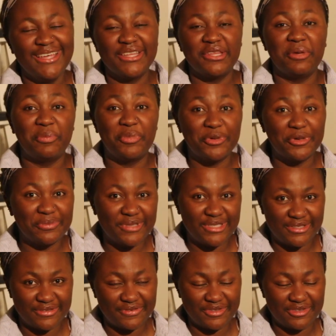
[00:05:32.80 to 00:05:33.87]
they bought me
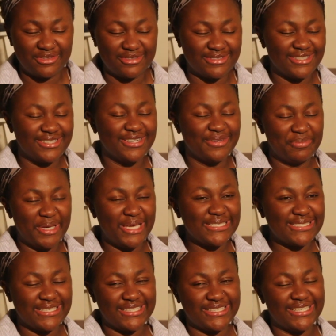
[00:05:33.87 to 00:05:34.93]
the food,
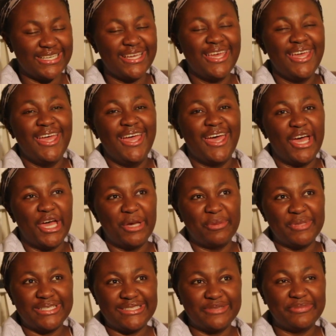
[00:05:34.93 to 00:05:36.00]
basically,
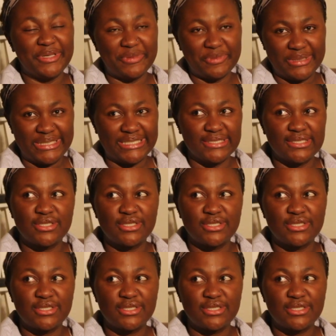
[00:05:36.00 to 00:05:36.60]
it's a bit weird.